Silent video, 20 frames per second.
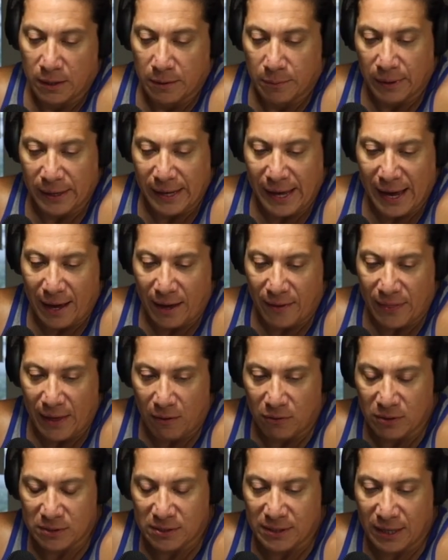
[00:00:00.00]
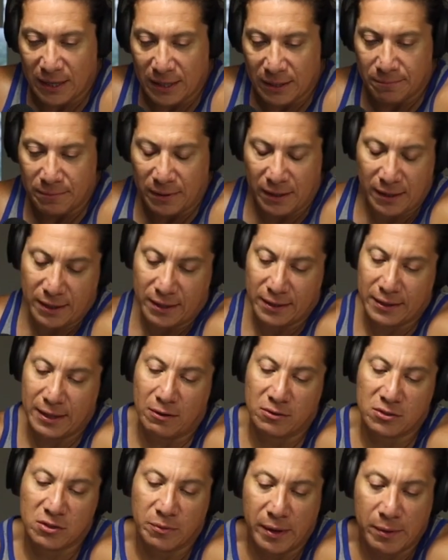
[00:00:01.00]
But yeah, that was
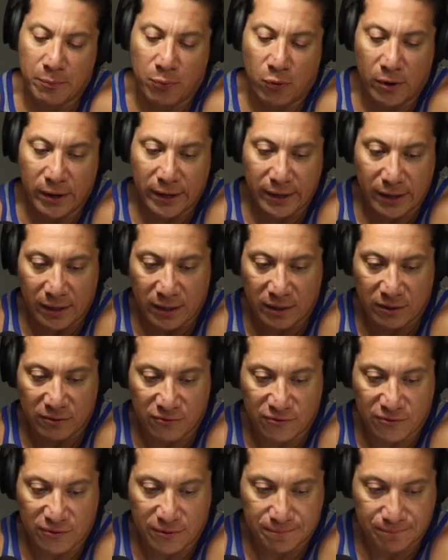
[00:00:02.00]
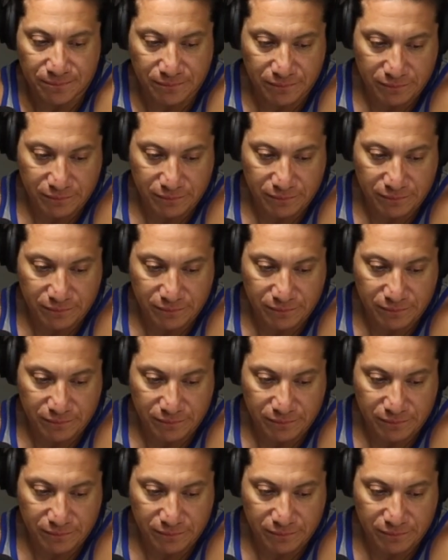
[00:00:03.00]
the main point of